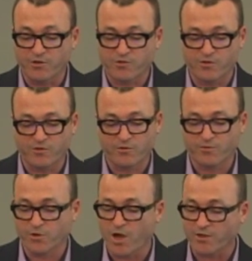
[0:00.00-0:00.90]
clinicians,
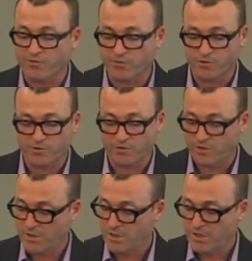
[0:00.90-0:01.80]
philosophers,
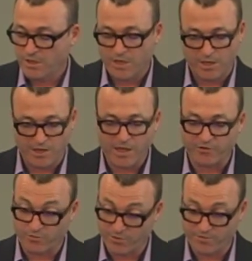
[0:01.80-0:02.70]
and
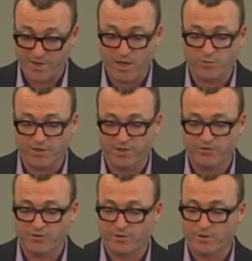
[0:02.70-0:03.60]
yes, with
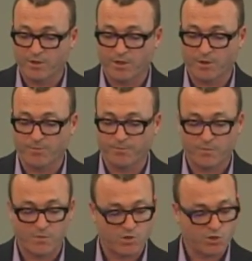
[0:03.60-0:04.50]
families um,
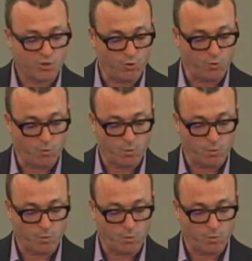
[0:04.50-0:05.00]
too.